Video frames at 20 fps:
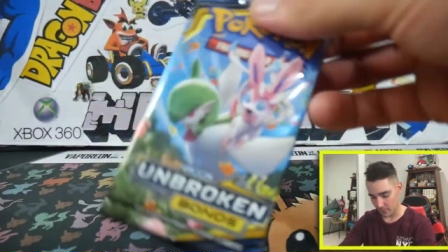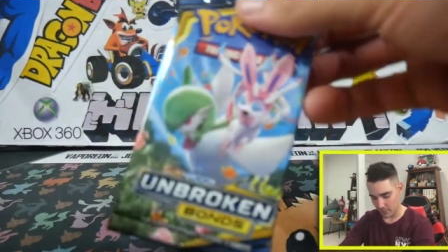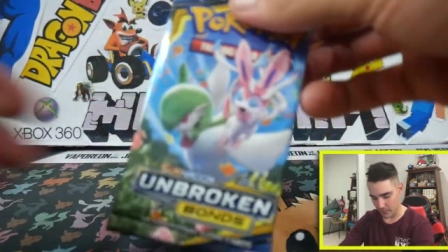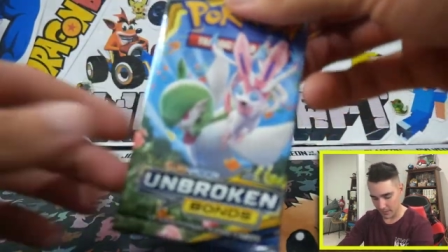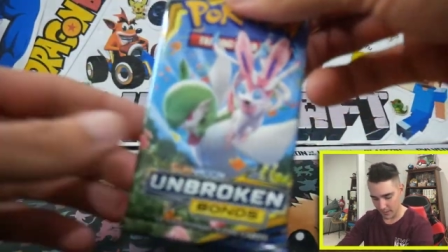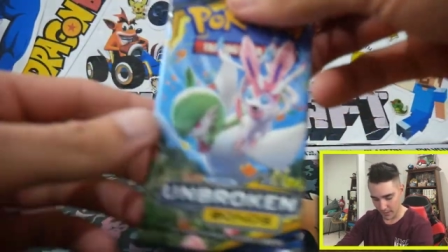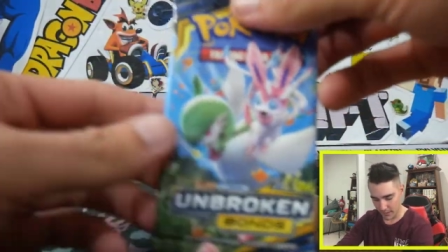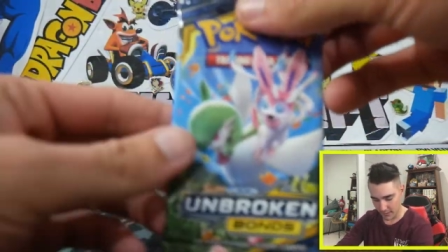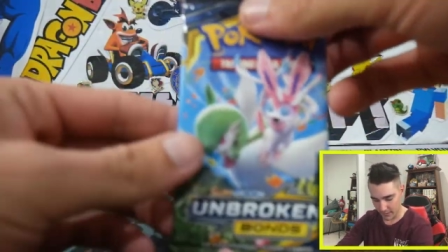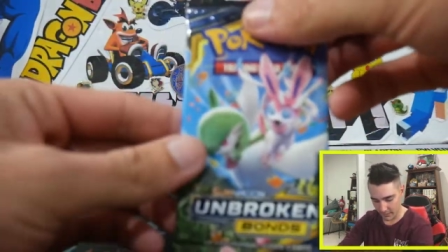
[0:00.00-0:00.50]

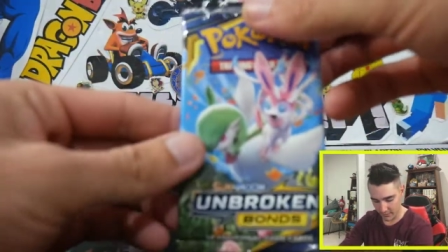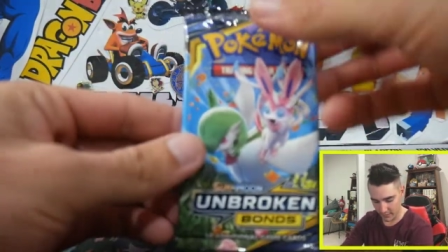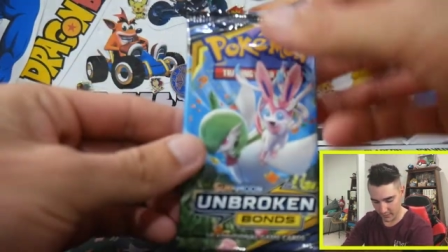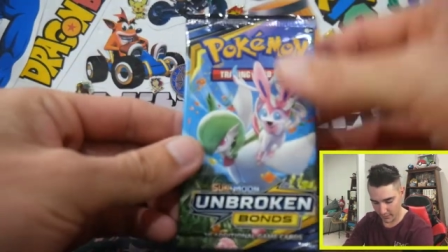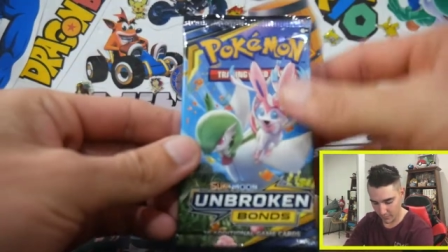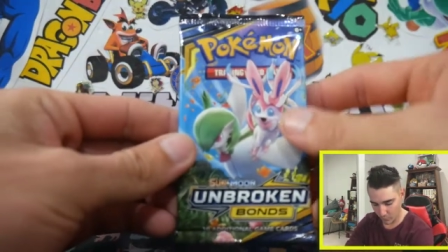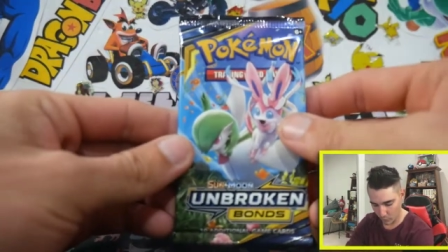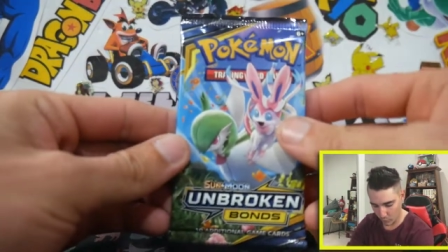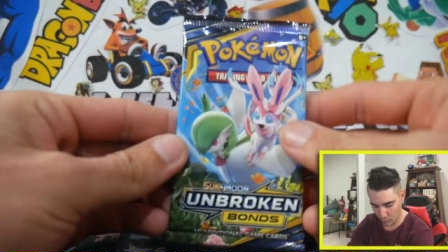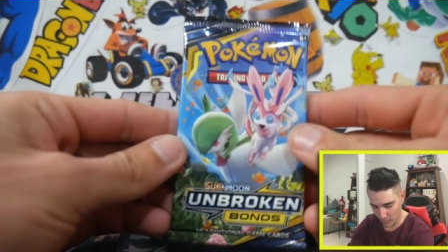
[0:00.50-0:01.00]
But here's
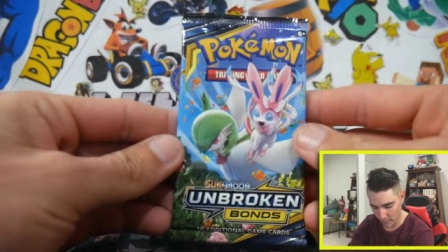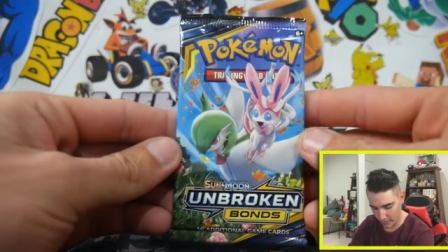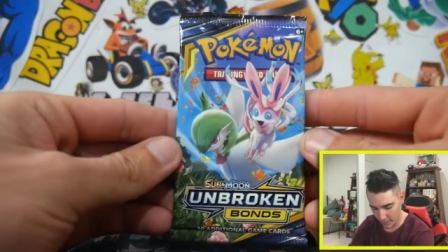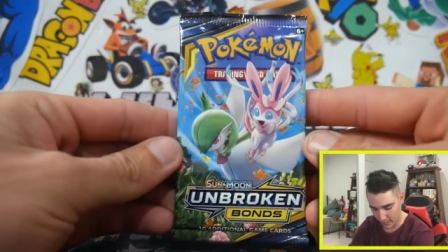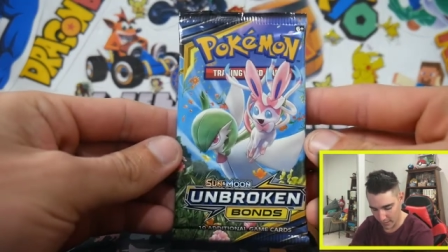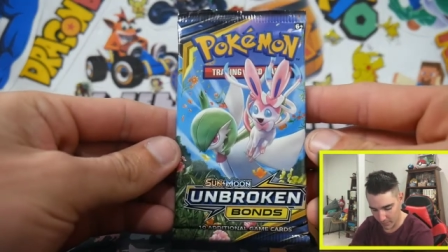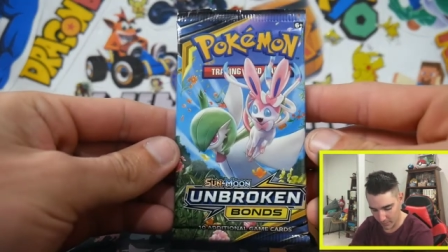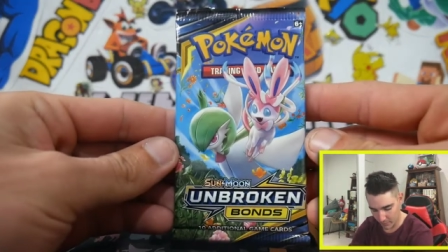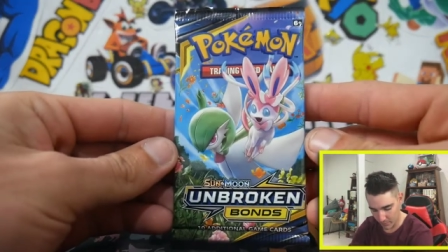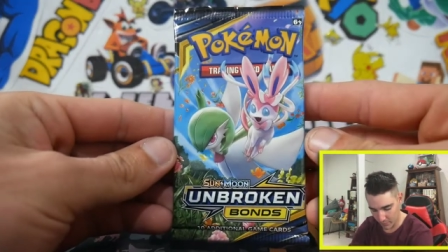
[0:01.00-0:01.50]

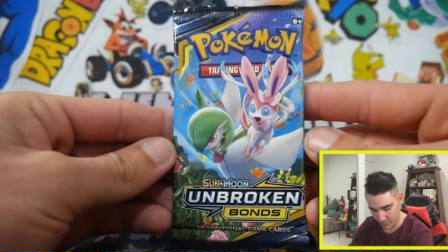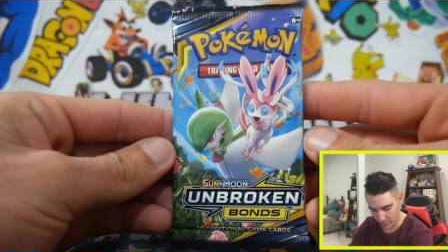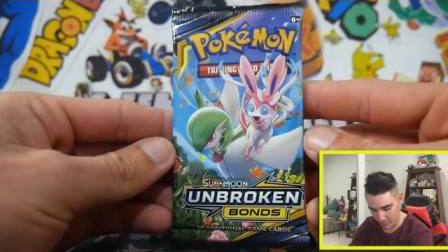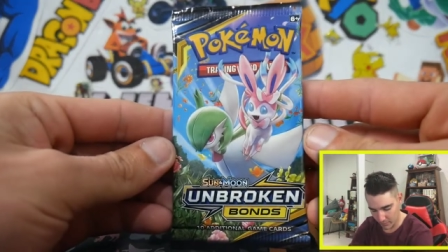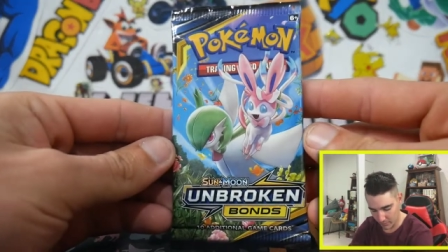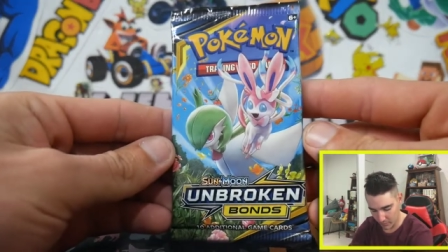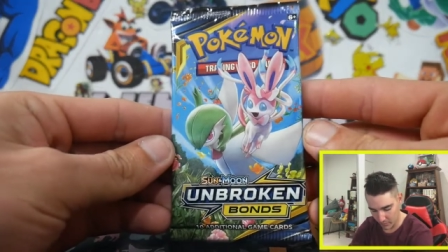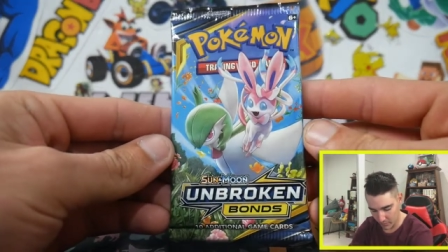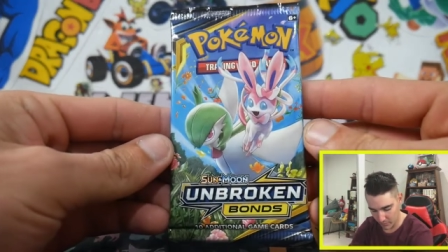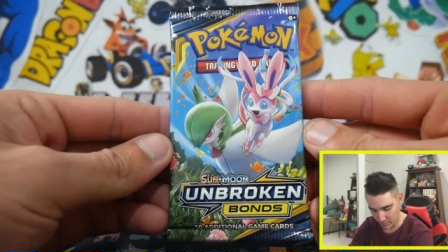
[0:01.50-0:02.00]
one
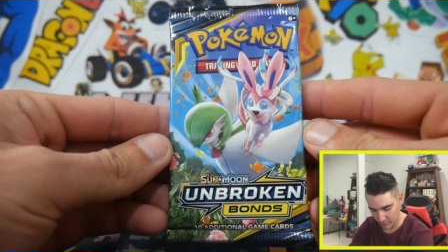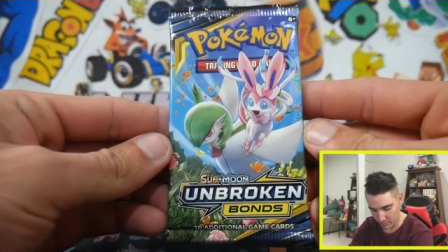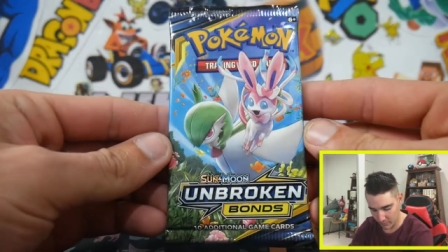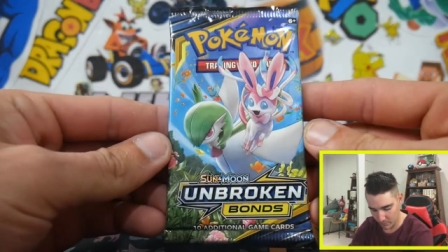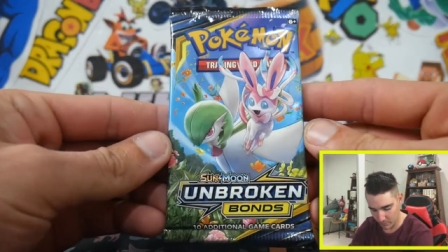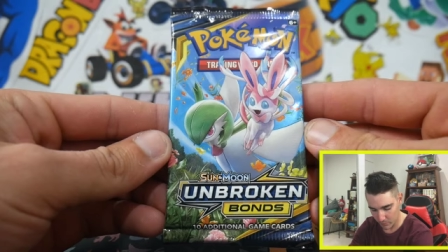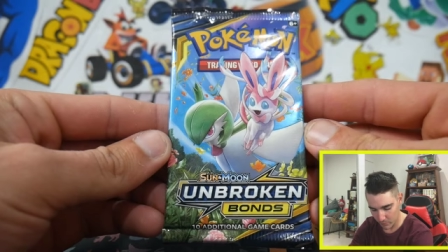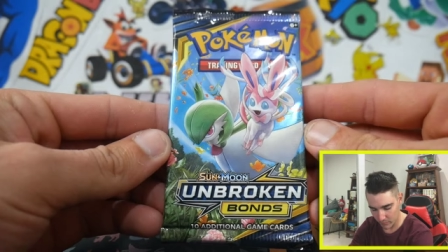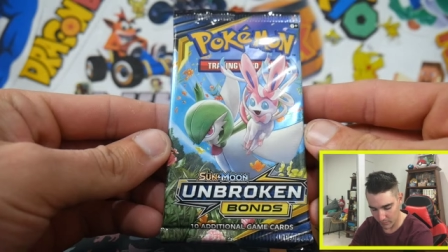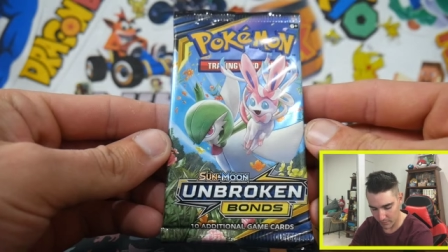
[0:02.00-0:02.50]
Unbroken Bonds
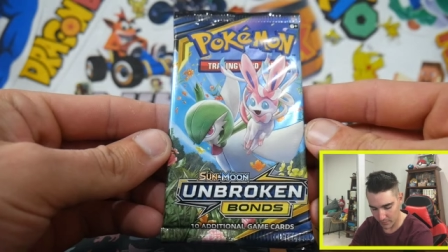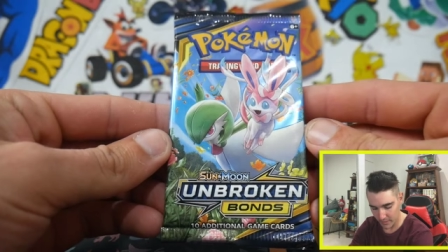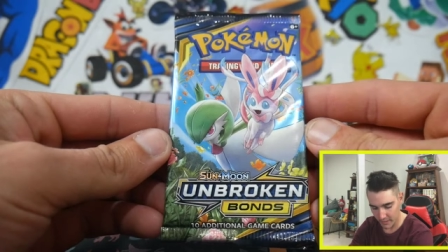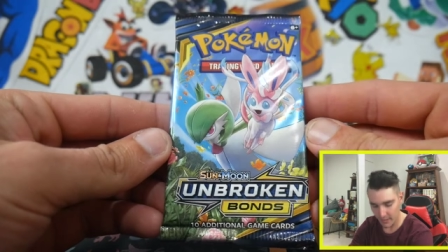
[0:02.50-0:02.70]
booster